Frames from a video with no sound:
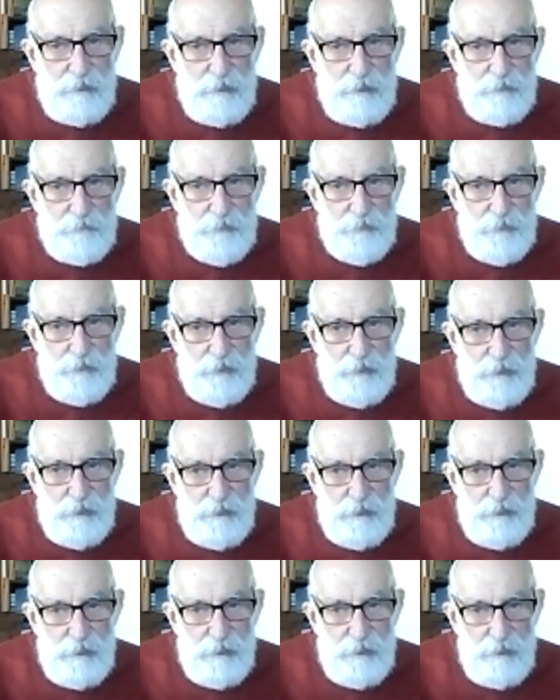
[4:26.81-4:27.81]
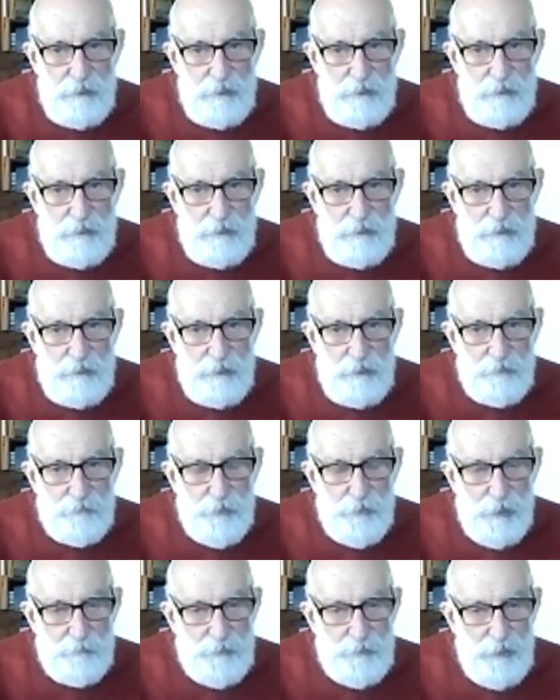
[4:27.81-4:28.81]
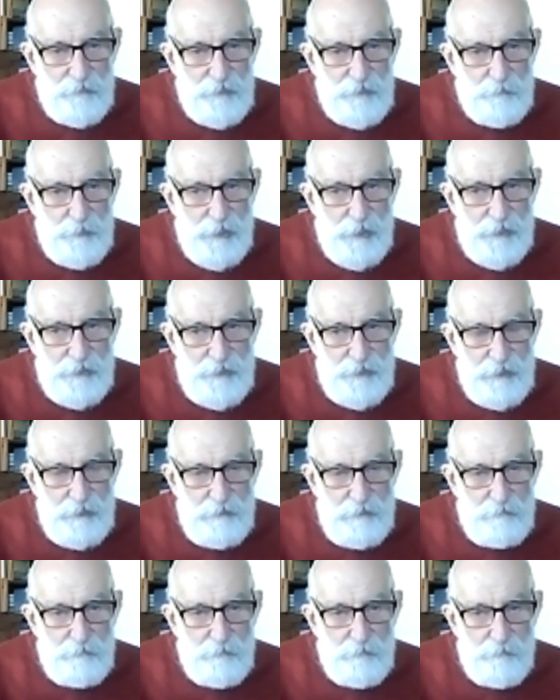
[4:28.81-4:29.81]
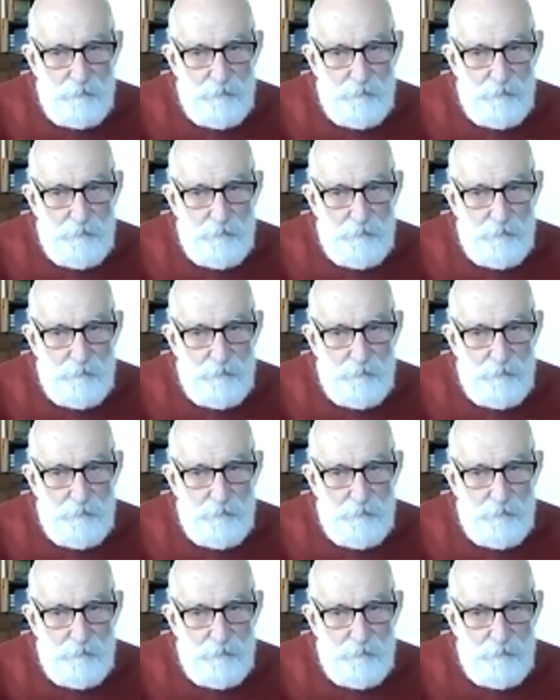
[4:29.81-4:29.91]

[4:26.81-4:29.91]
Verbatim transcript: happen to have a pencil and